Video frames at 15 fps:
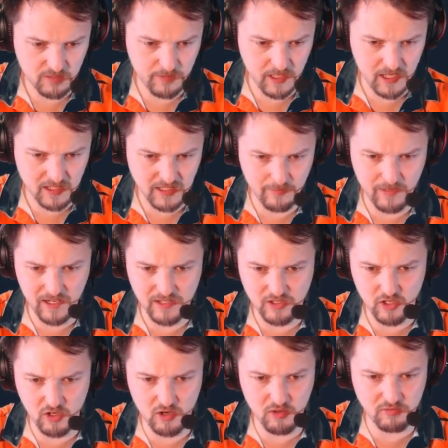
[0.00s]
because I mean it's
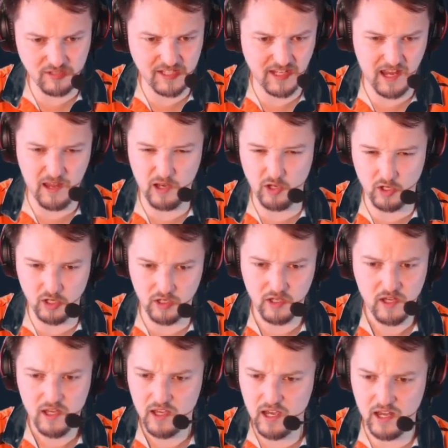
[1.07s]
your own standard
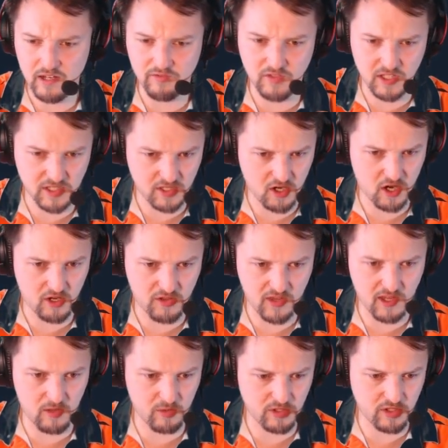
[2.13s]
kind of discard
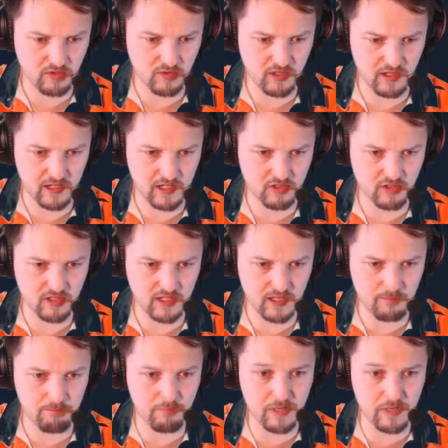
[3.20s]
thing, which is really interesting.